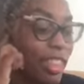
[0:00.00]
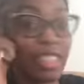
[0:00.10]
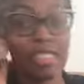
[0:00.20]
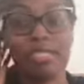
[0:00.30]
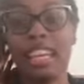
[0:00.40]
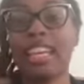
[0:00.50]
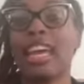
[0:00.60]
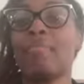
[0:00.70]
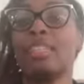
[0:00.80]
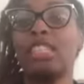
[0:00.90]
yeah it
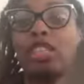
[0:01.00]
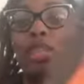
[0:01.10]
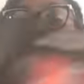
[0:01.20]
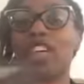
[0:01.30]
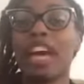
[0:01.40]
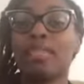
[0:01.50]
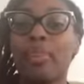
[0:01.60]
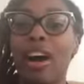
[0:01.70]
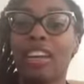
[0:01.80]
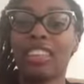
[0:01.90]
came in this huge ass
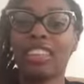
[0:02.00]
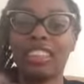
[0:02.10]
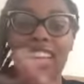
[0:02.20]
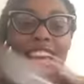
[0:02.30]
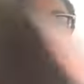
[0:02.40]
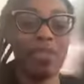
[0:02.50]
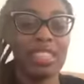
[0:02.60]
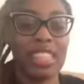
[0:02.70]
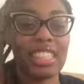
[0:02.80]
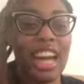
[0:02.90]
box and it
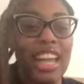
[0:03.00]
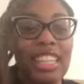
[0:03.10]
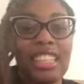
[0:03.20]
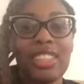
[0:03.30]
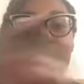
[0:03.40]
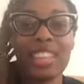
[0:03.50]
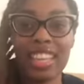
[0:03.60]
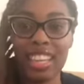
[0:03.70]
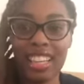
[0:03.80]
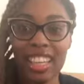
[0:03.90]
was this tiny little
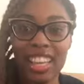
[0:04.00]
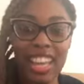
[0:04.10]
thing